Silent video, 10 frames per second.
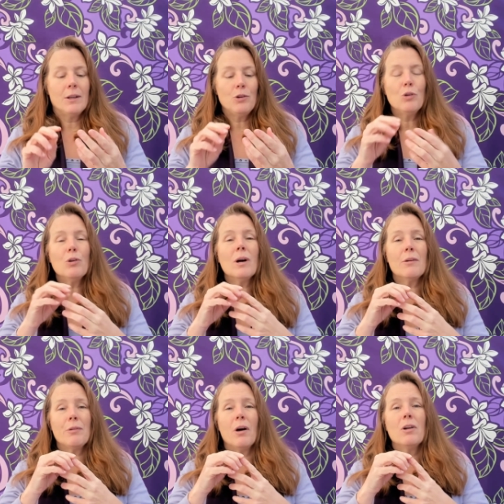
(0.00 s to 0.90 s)
When you
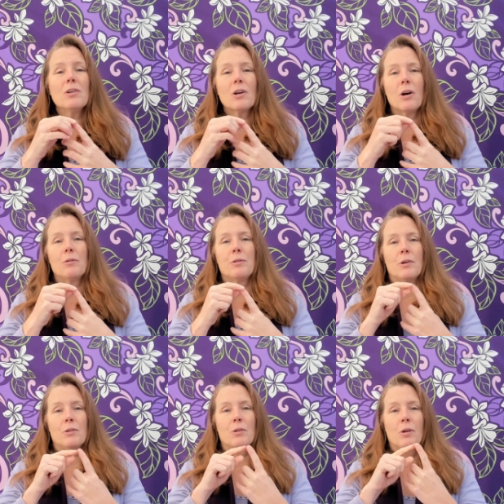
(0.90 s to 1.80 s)
have
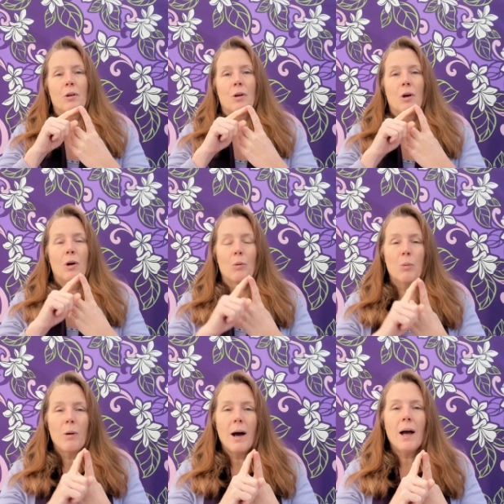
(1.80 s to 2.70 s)
uncovered
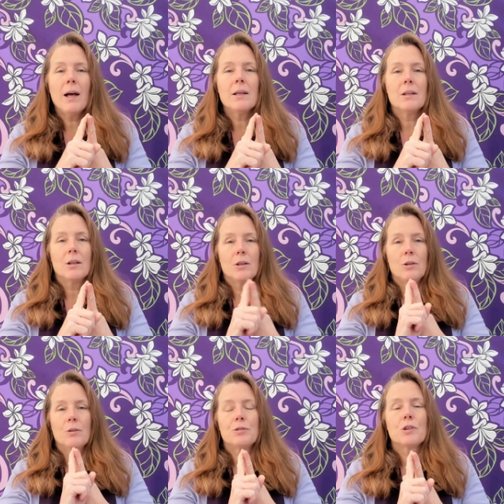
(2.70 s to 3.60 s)
why
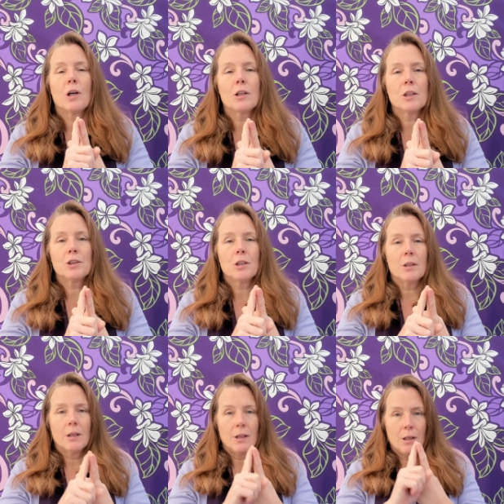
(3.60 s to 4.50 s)
you've started
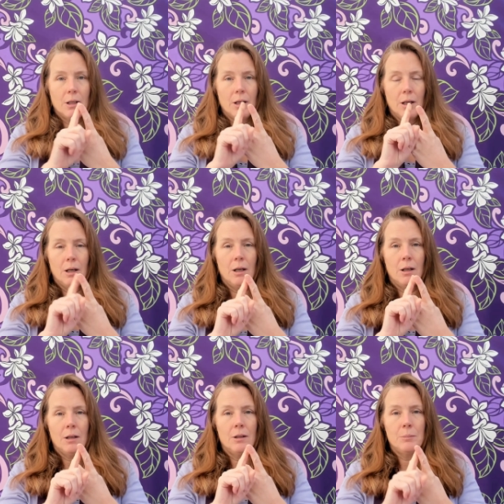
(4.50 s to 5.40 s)

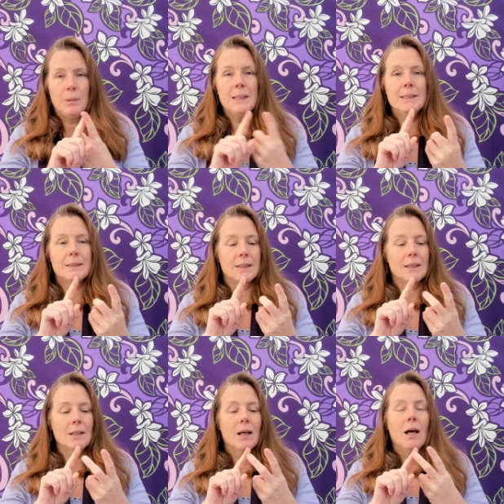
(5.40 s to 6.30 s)

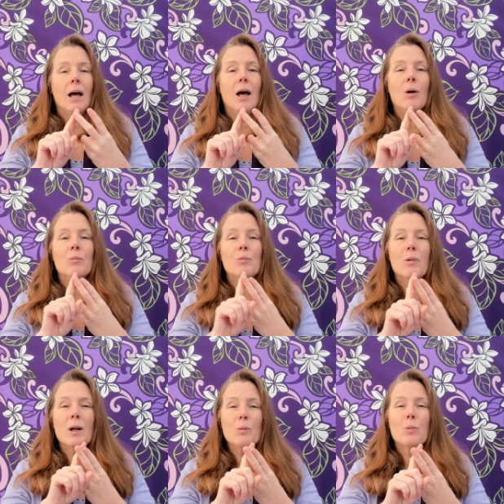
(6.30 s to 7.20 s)
pleasing
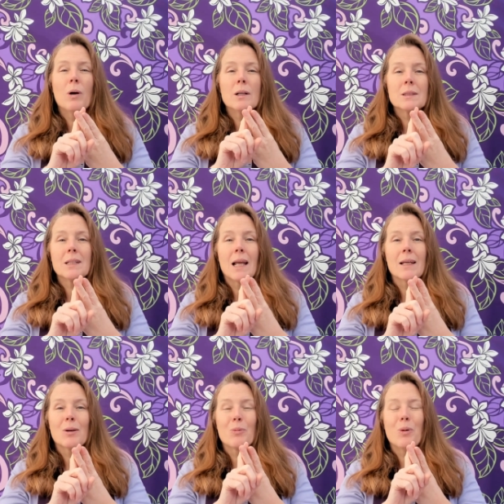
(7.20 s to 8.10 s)
and what
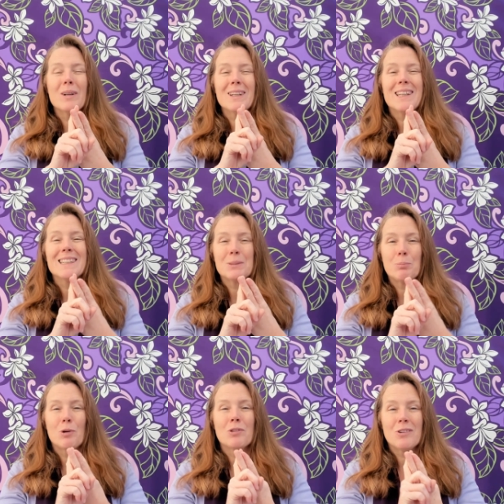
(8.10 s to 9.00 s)
it is
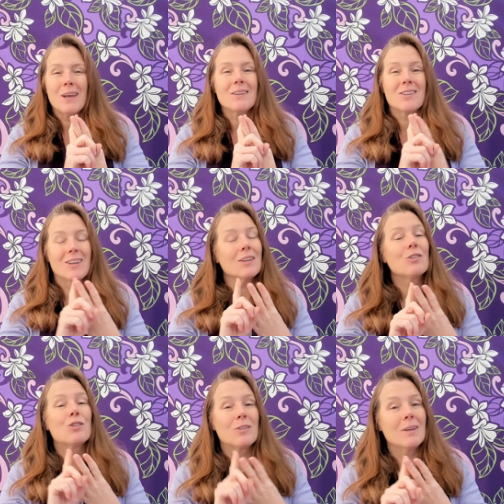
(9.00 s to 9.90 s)

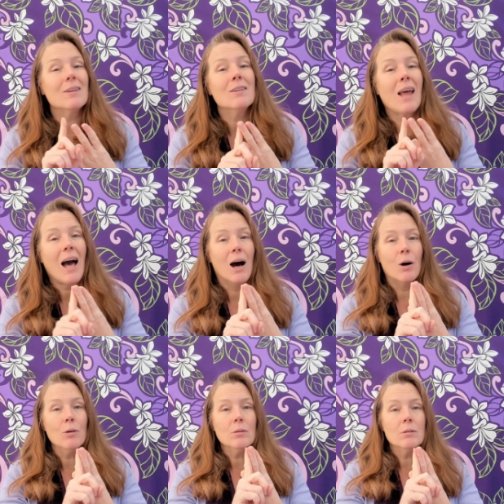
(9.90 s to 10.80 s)
protecting still
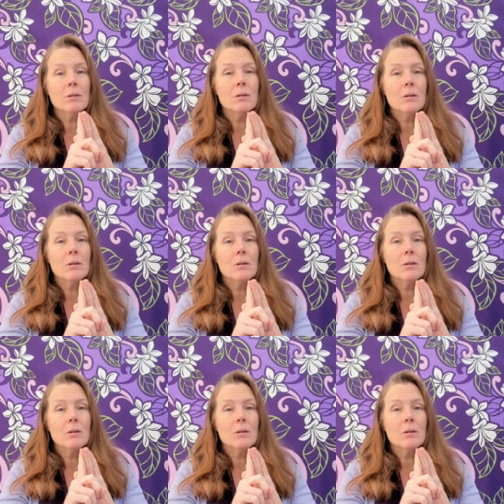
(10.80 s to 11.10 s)
now,